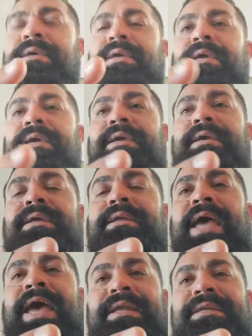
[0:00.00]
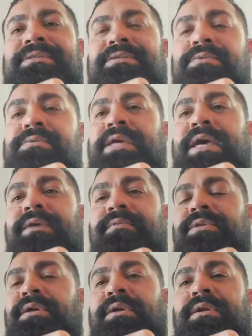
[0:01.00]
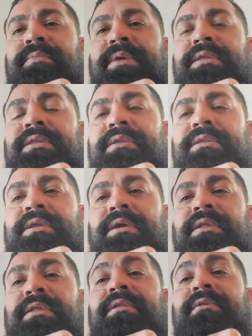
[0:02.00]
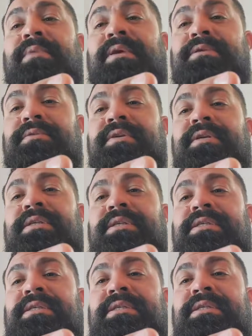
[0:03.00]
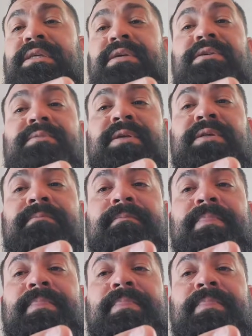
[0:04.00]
And addicts do that. We're talking about it the other day. The other best friend, he's a salesman.